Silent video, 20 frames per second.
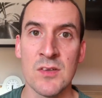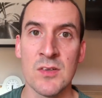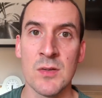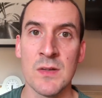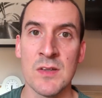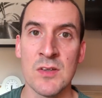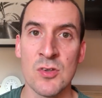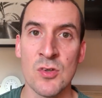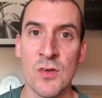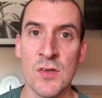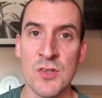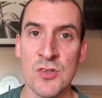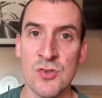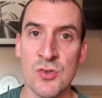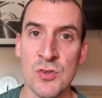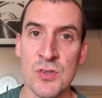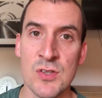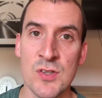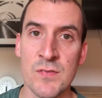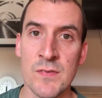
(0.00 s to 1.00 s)
So he's got the
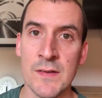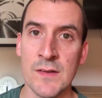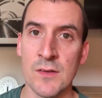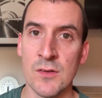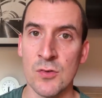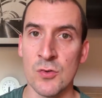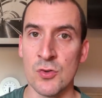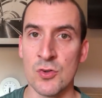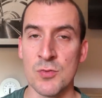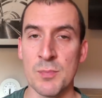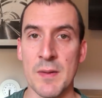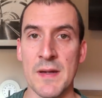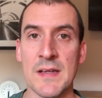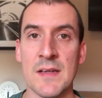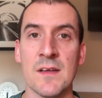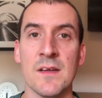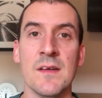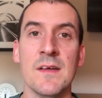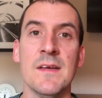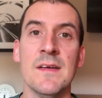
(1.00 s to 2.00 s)
choice of England or
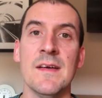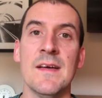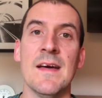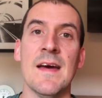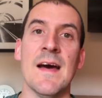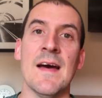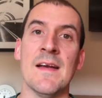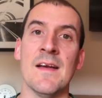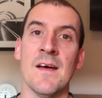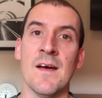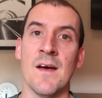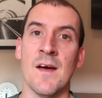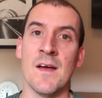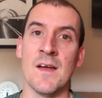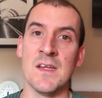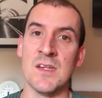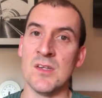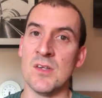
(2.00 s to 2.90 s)
Spain, and